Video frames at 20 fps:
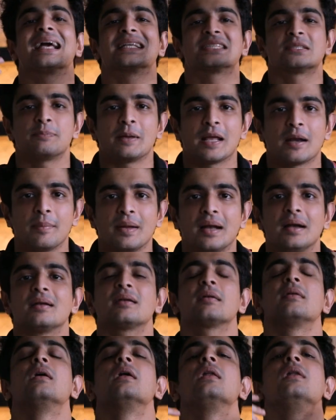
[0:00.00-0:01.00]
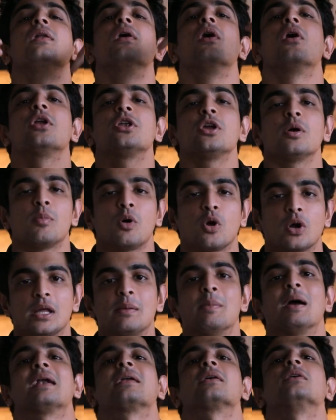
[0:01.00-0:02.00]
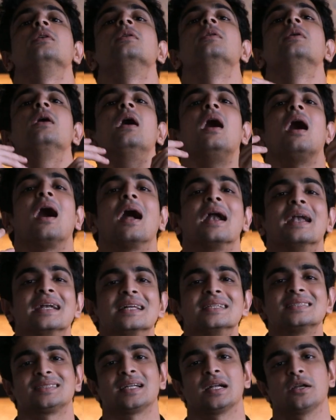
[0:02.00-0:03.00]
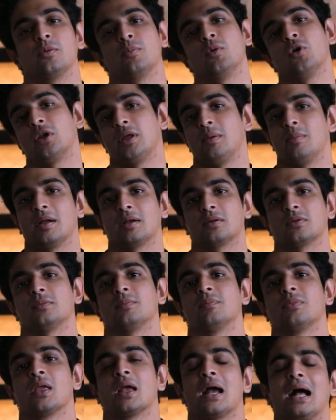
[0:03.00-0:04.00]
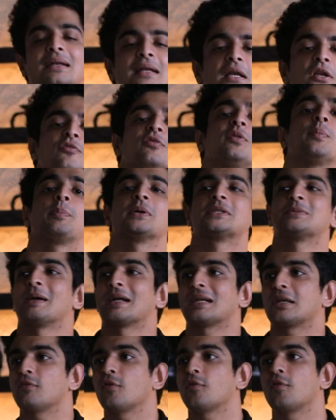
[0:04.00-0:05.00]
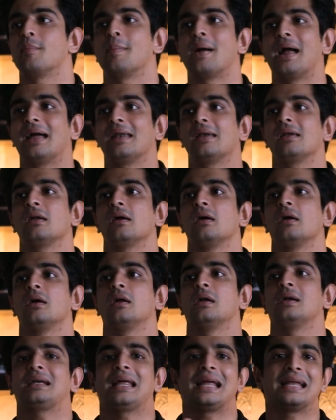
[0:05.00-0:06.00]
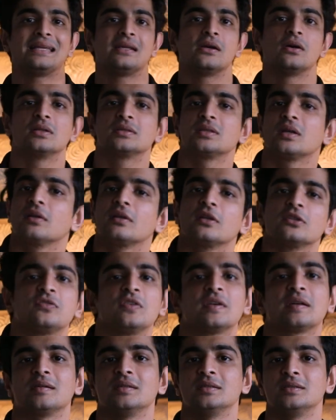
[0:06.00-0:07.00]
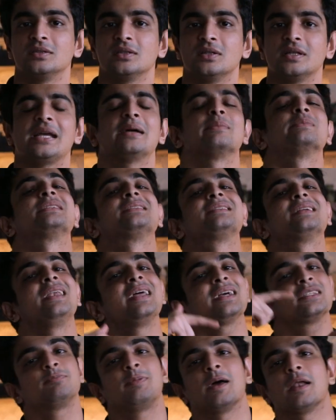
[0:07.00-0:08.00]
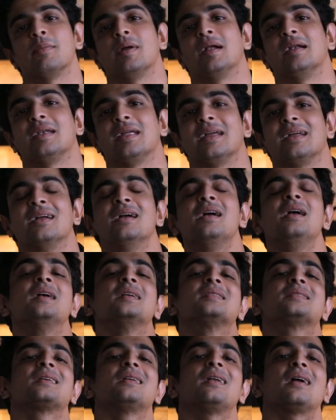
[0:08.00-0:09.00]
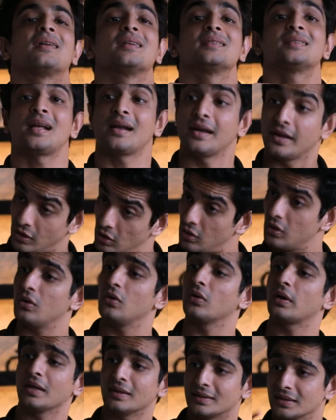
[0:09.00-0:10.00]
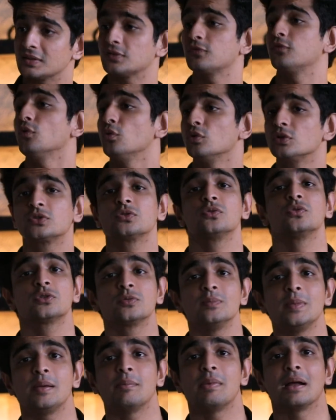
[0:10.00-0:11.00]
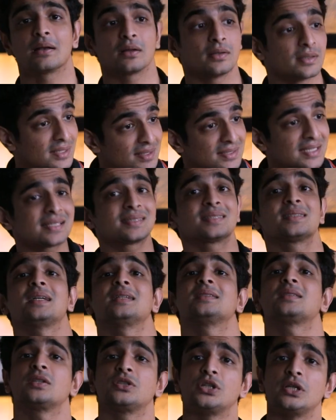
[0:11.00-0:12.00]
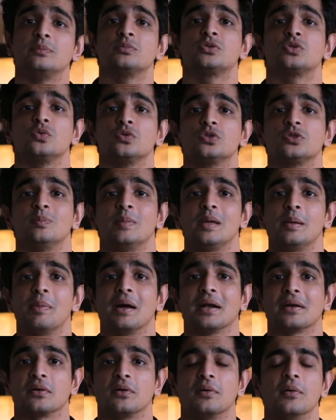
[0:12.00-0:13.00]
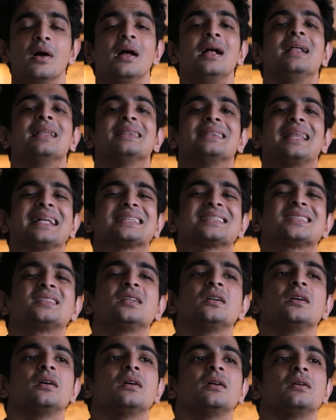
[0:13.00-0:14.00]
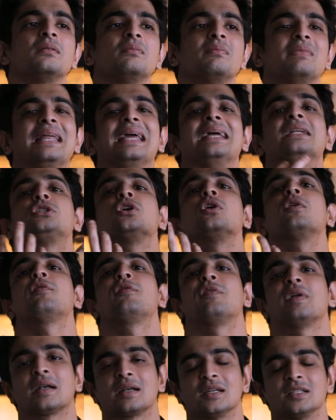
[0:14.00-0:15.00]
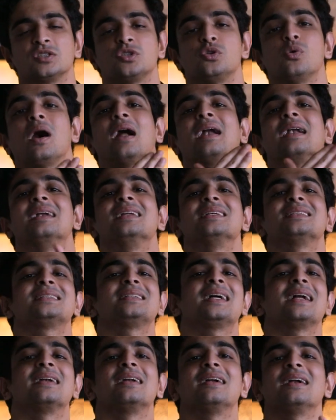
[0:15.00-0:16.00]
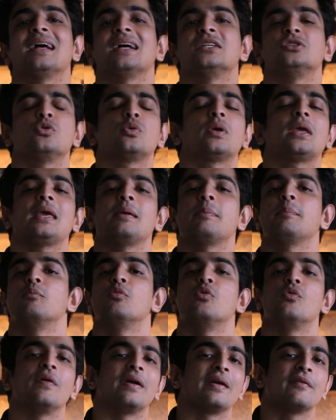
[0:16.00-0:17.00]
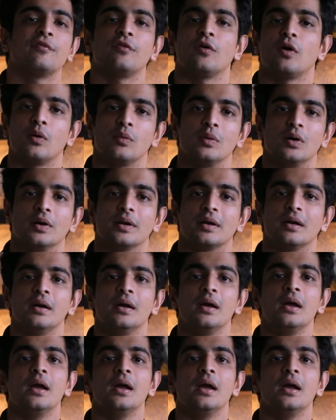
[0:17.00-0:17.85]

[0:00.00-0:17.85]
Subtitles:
Experiment, learn your body better, understand your body better. I'll tell you the perspective of a man. 10 years into this fitness journey, I'm still experimenting, still understanding, oh, okay, this food suits me better, this exercise regime suits me better. That's the nature of fitness. You understand it as you keep moving forward.